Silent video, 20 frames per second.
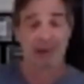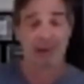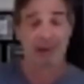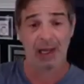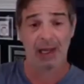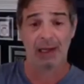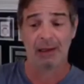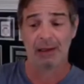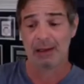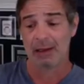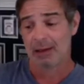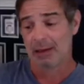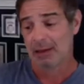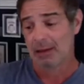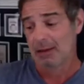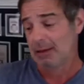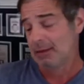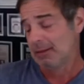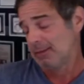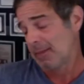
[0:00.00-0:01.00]
And
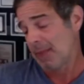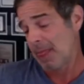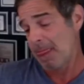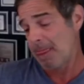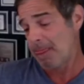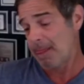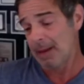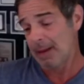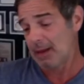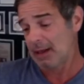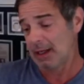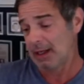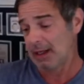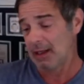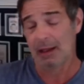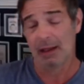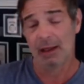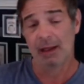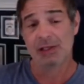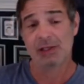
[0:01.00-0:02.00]

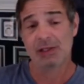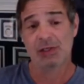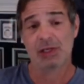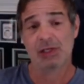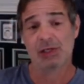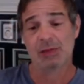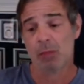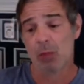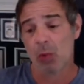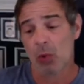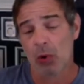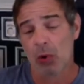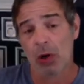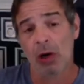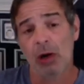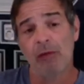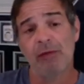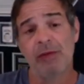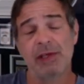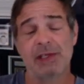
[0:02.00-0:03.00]
it's just more
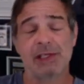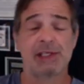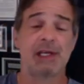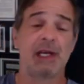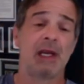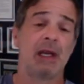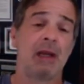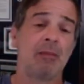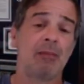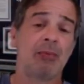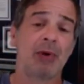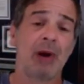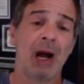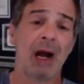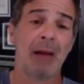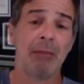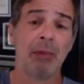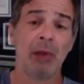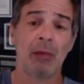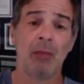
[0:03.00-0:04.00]
of the same
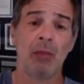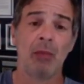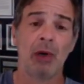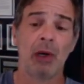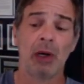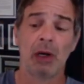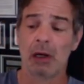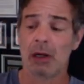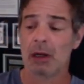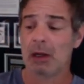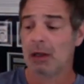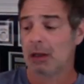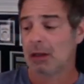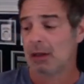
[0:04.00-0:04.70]
problem where